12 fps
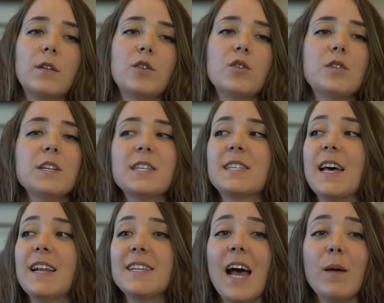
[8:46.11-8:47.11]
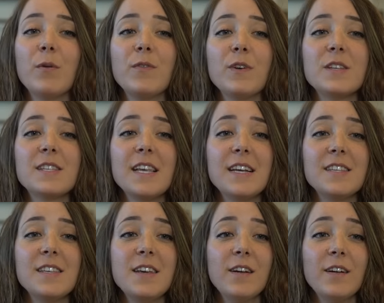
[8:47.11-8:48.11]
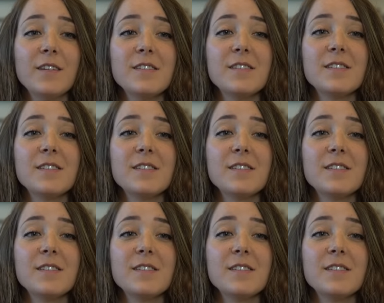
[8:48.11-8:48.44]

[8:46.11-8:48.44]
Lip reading: Should we just set a timer for 6 years?